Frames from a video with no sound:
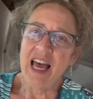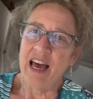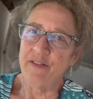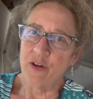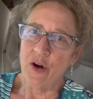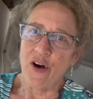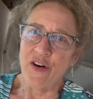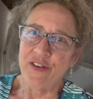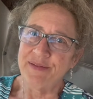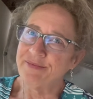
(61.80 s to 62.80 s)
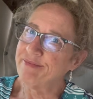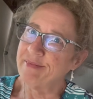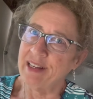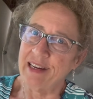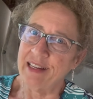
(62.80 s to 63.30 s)
After all,
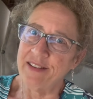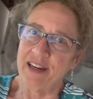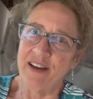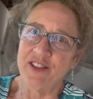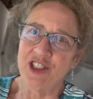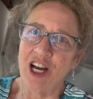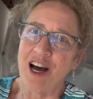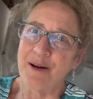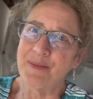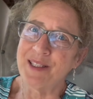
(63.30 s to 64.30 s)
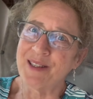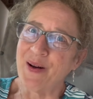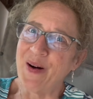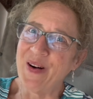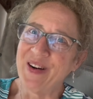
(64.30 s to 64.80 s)
I don't have a job,
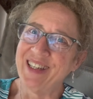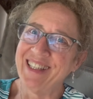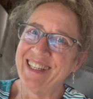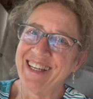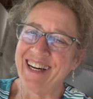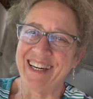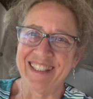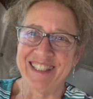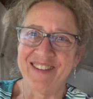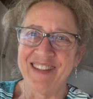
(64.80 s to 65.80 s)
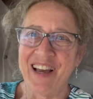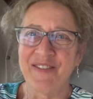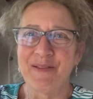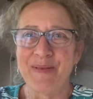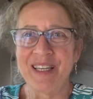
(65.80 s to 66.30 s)
so I don't
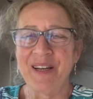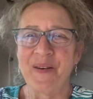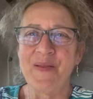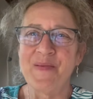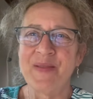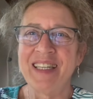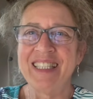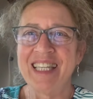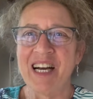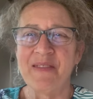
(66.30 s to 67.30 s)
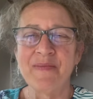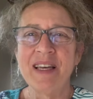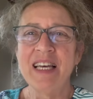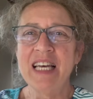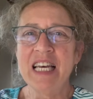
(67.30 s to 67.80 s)
have to be at home anytime.
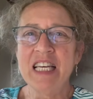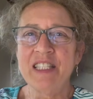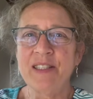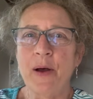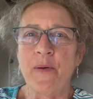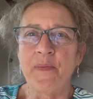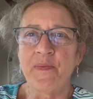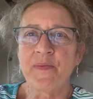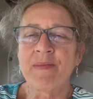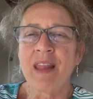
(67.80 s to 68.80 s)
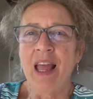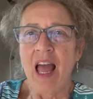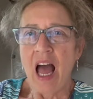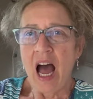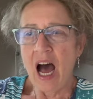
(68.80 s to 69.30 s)
So
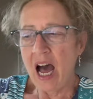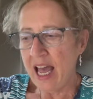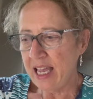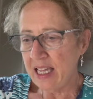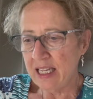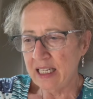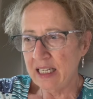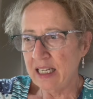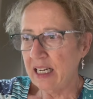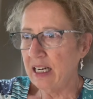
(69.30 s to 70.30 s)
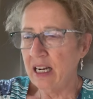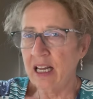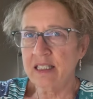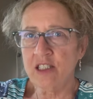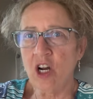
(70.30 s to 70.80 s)
I
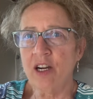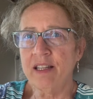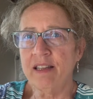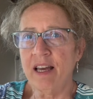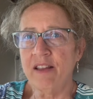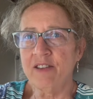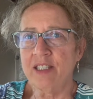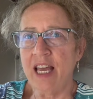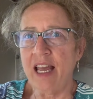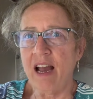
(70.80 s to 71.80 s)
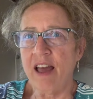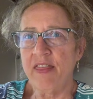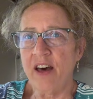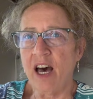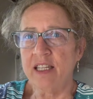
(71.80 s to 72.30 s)
started the other day. I
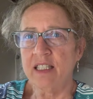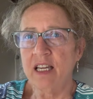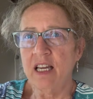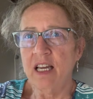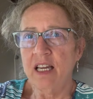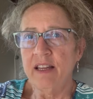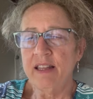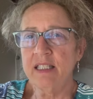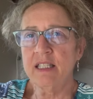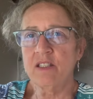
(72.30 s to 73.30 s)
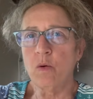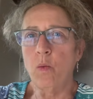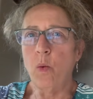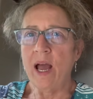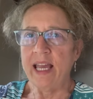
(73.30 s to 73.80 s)
thought, this is a
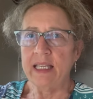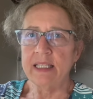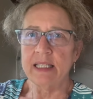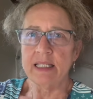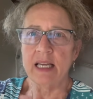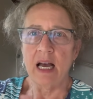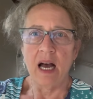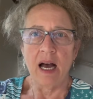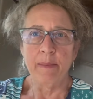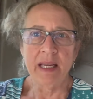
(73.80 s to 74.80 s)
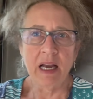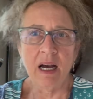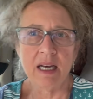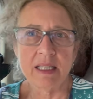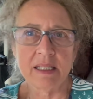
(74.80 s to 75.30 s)
waste
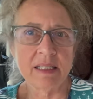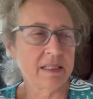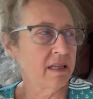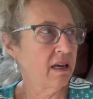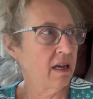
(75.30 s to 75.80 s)
because